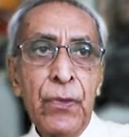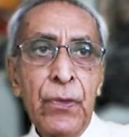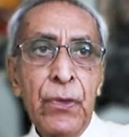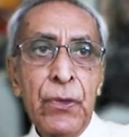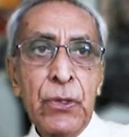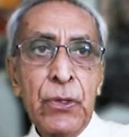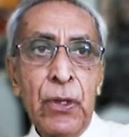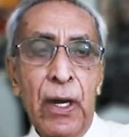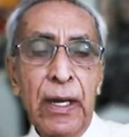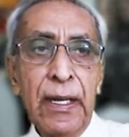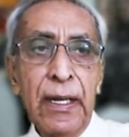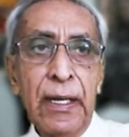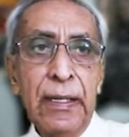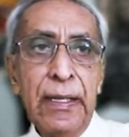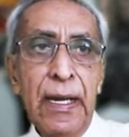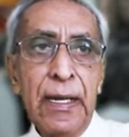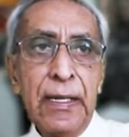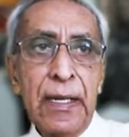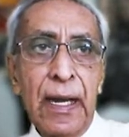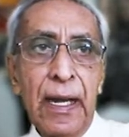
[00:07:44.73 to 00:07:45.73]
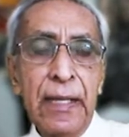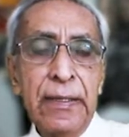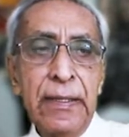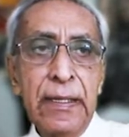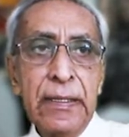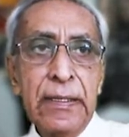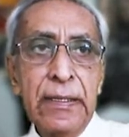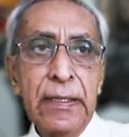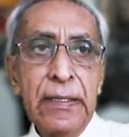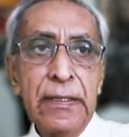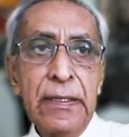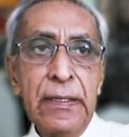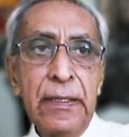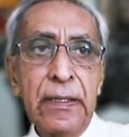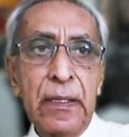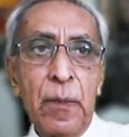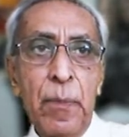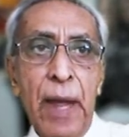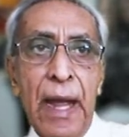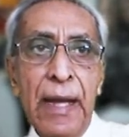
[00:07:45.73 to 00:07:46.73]
So under that transactions,
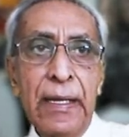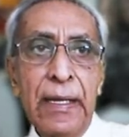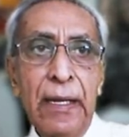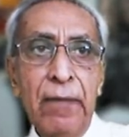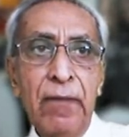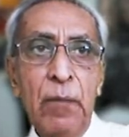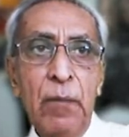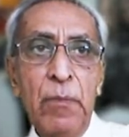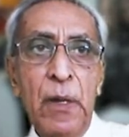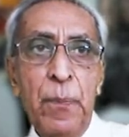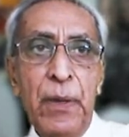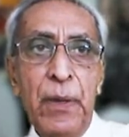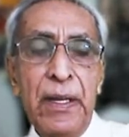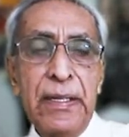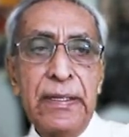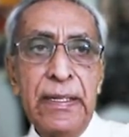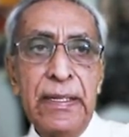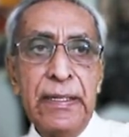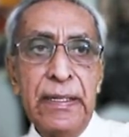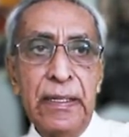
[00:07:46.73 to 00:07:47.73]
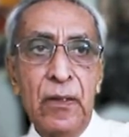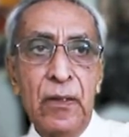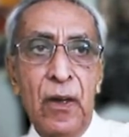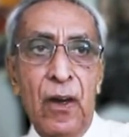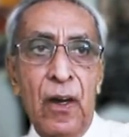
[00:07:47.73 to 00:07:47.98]
the banker will be purchasing